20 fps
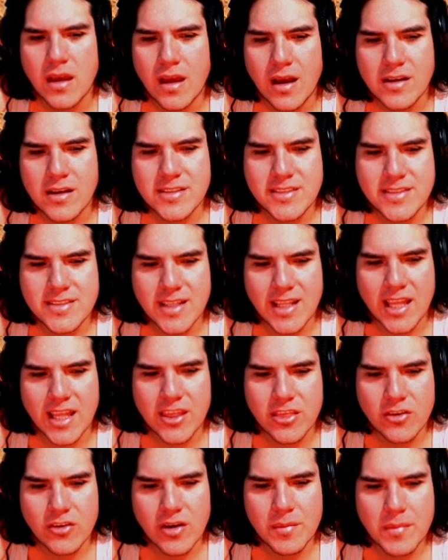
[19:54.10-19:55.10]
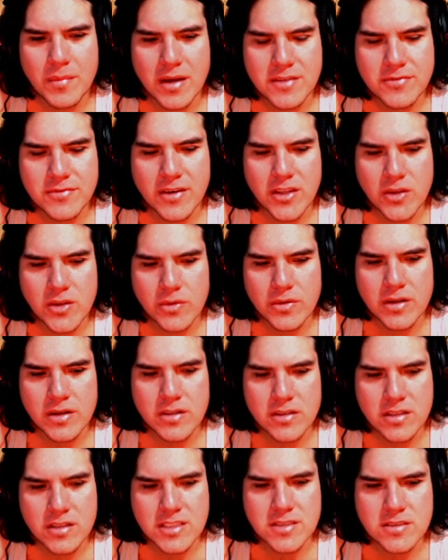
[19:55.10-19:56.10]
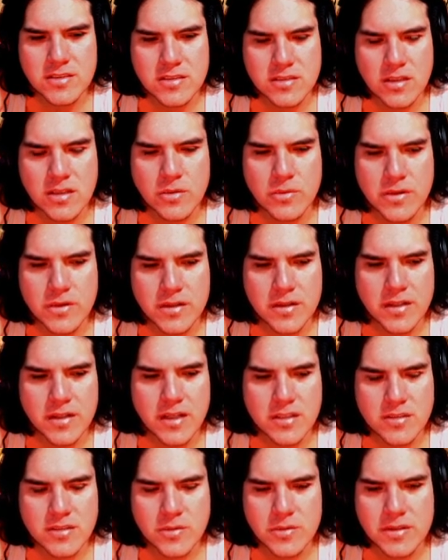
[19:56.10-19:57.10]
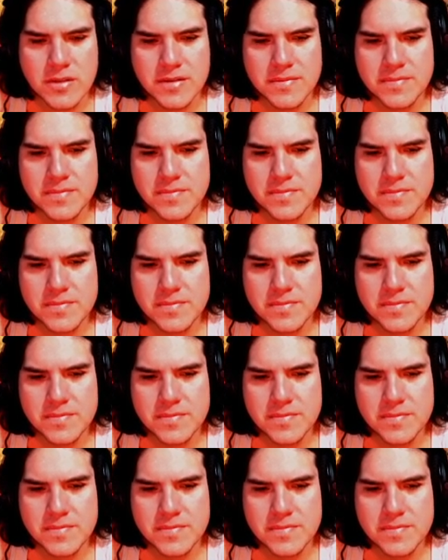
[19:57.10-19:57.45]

Oh, still, I thought I might find you around this somewhere. Here somewhere.